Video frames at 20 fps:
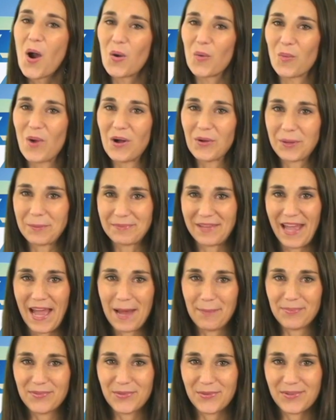Welcome to
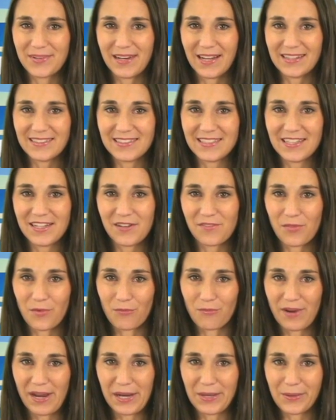episode 19 of the
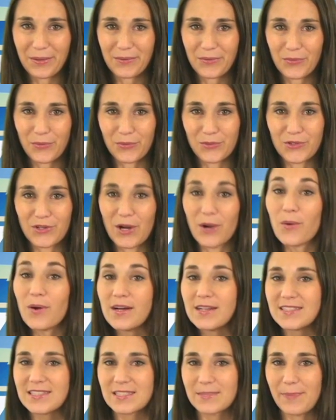Radio Control Show,
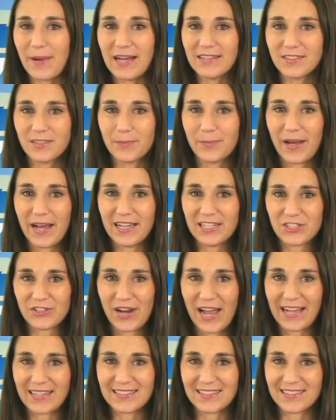sponsored by
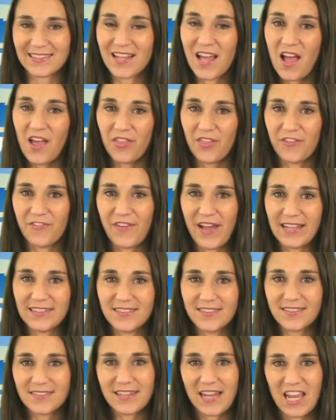Traxxas, the
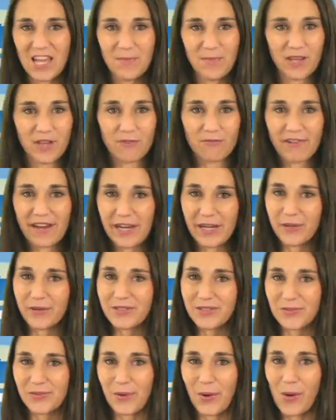fastest name in radio
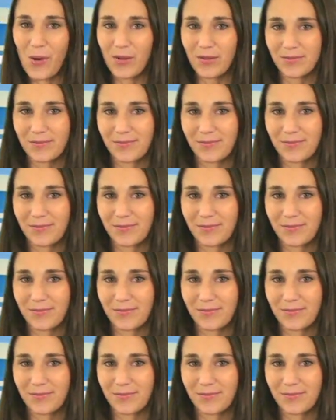control.